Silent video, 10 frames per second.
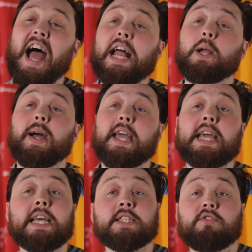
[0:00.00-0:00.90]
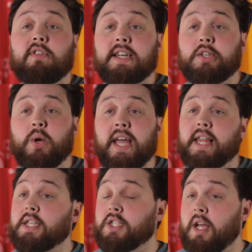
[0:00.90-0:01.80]
Anyway, it is great to hear
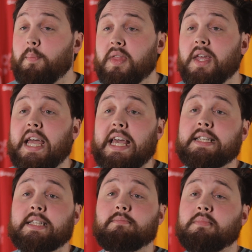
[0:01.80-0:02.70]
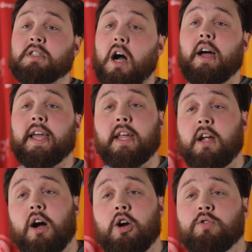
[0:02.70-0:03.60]
that something isn't dying in
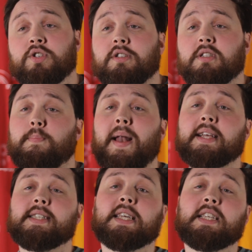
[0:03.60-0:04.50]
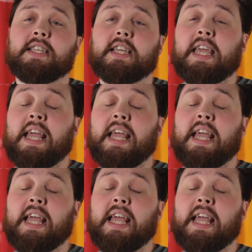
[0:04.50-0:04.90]
our oceans, plastic isn't